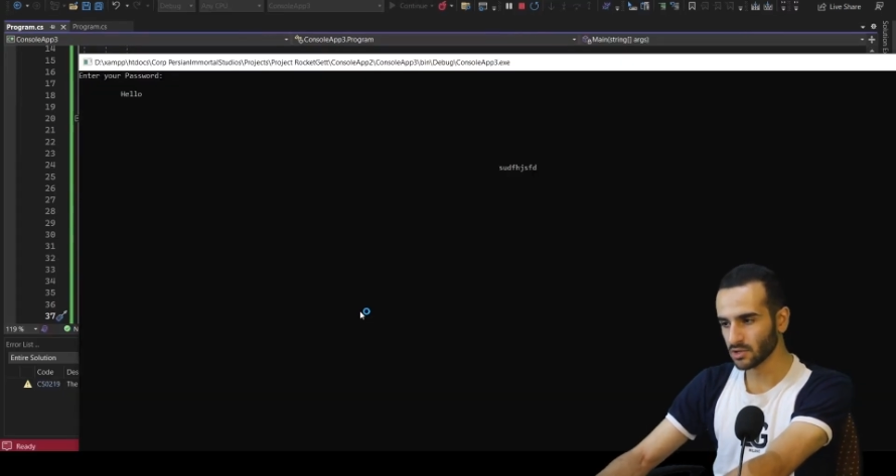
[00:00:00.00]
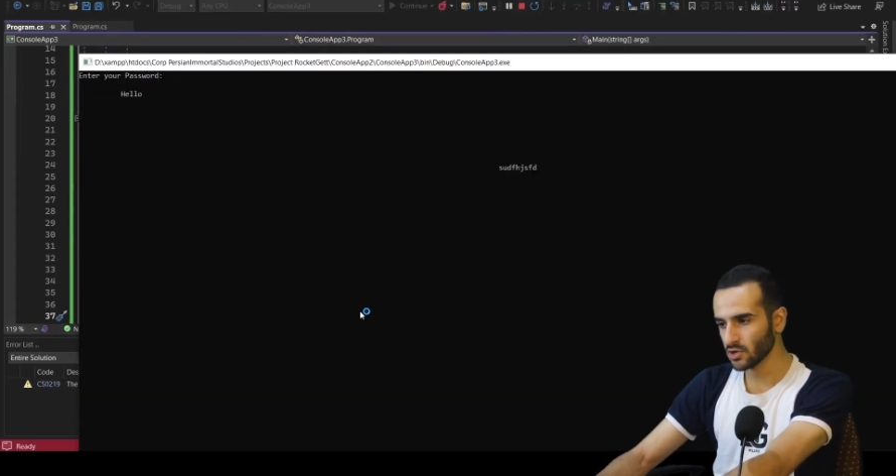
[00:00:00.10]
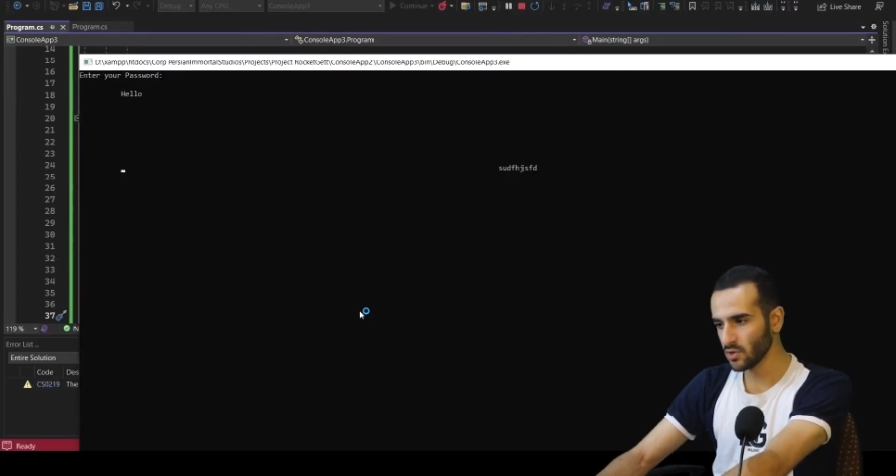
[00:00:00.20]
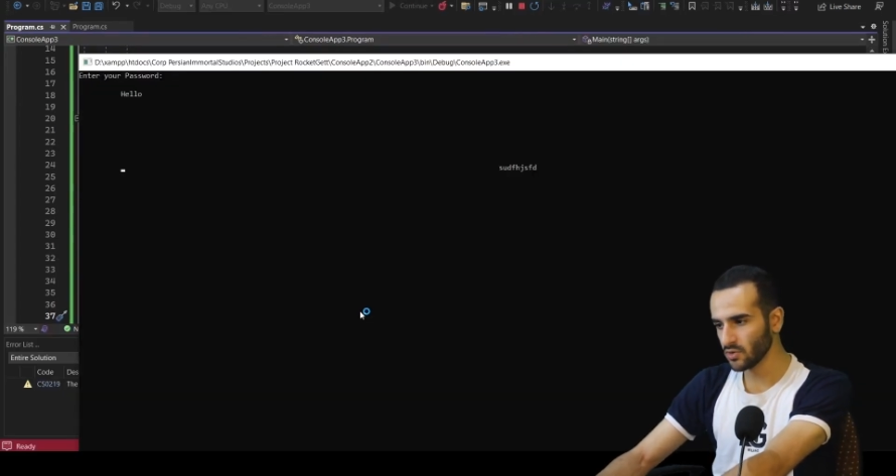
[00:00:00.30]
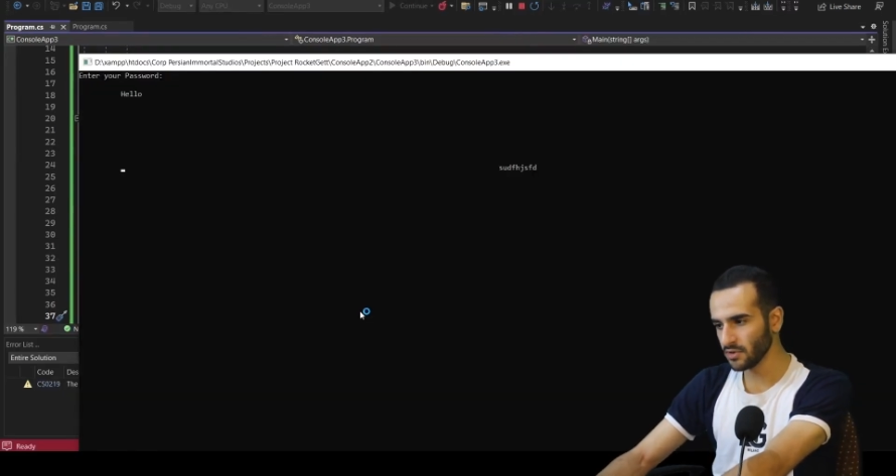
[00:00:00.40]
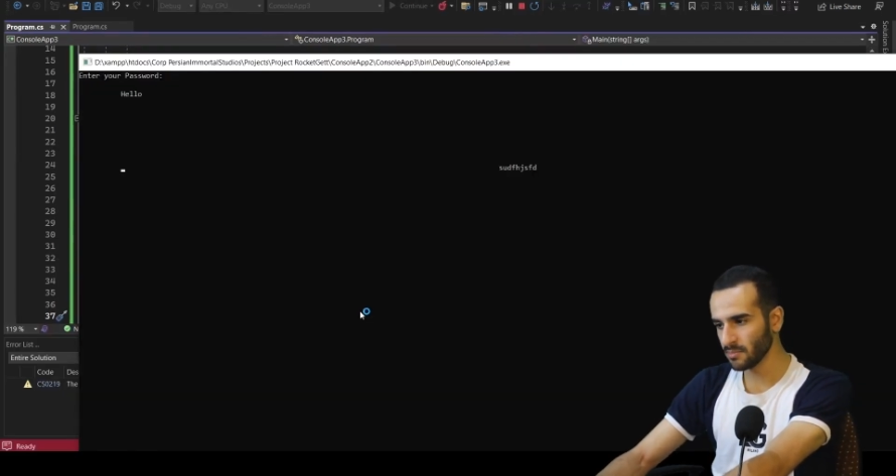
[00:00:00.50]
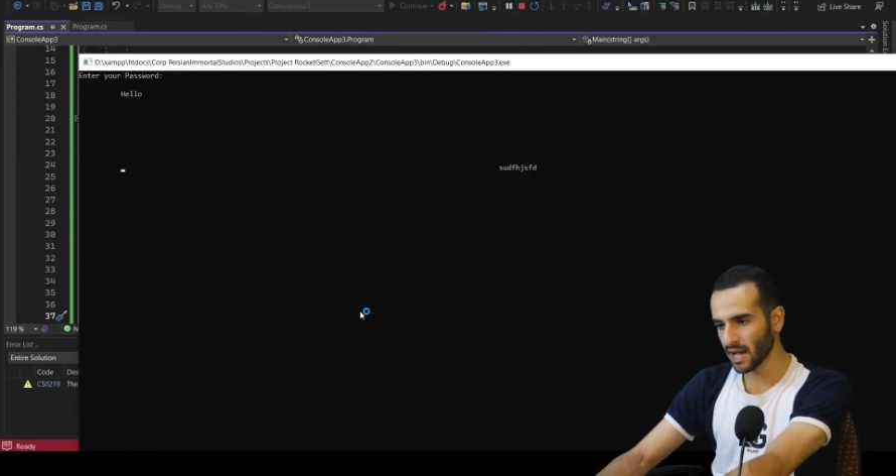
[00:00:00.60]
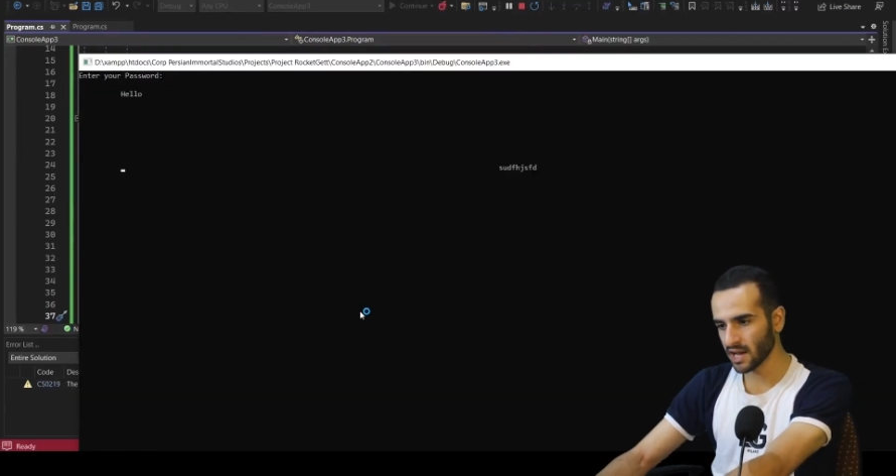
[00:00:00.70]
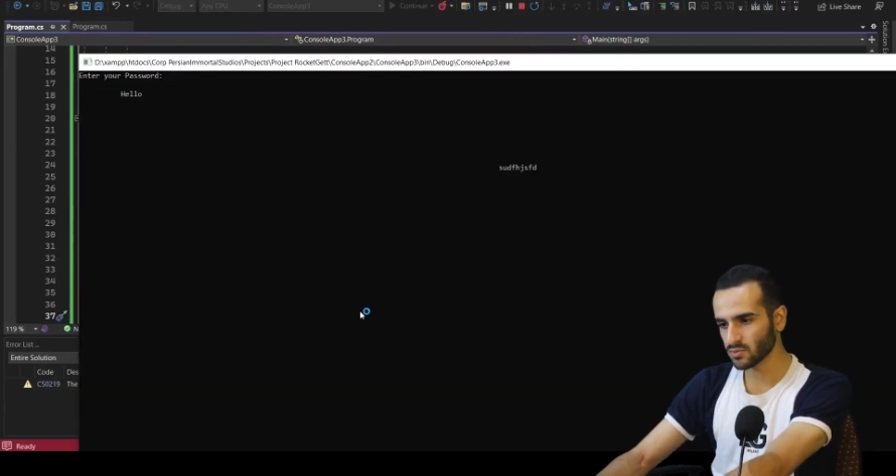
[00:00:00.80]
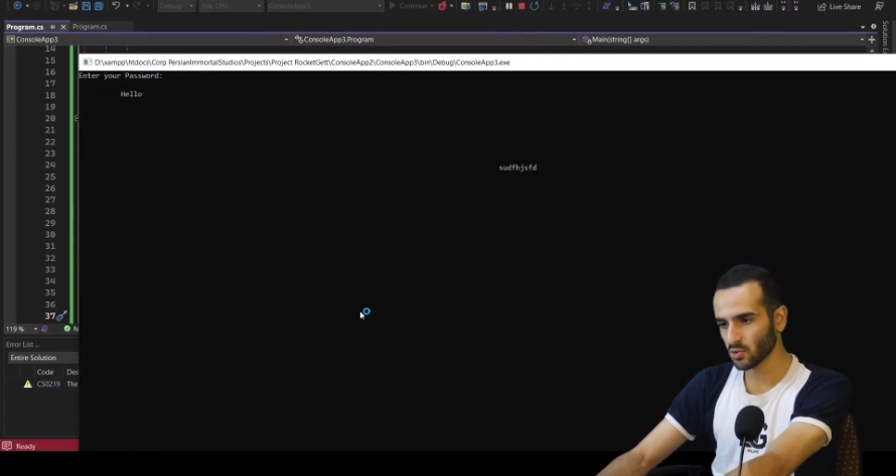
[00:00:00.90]
goofy
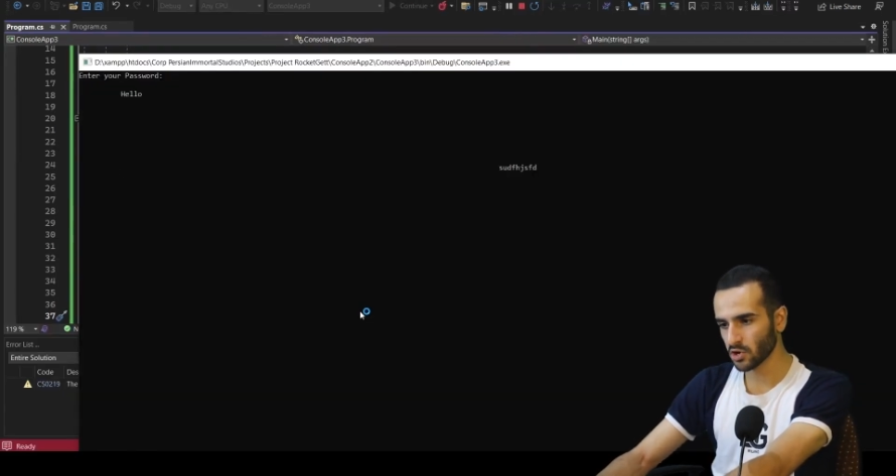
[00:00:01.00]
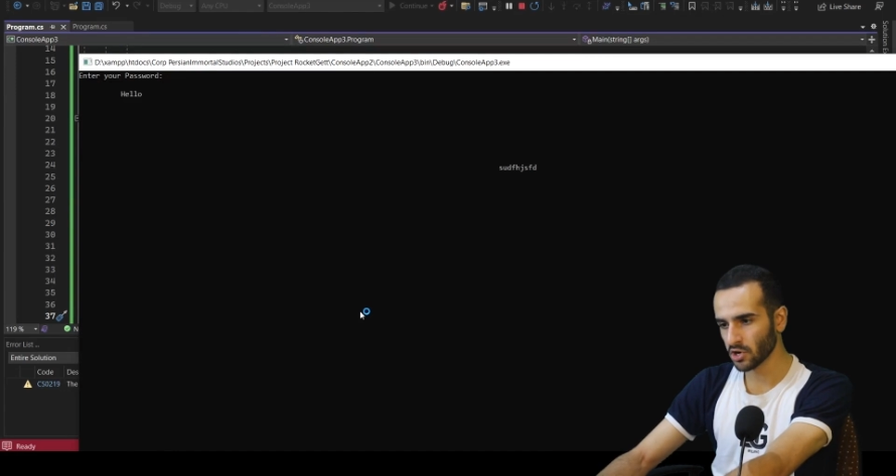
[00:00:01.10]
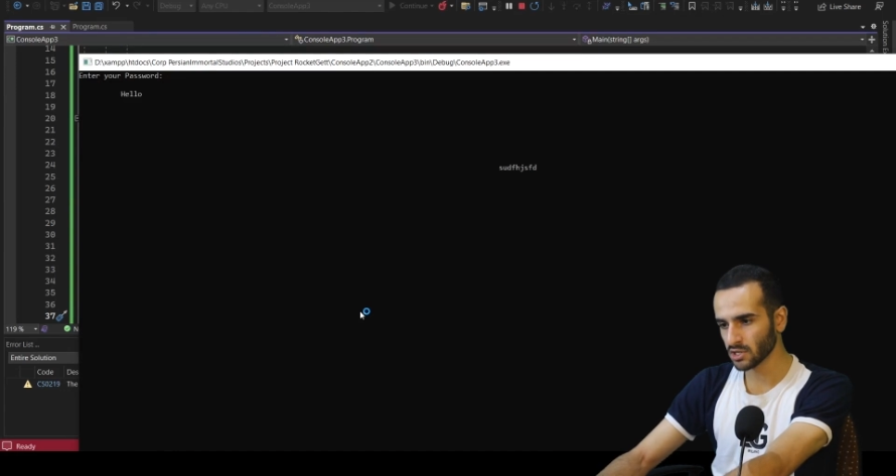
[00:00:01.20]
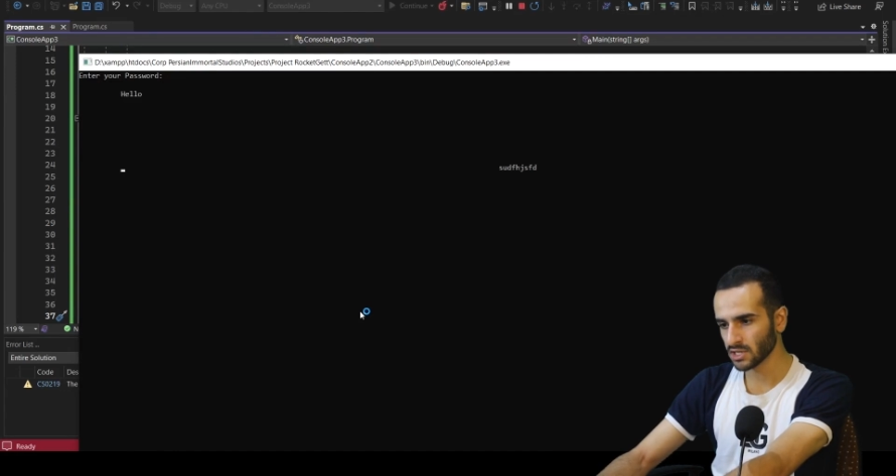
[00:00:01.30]
password,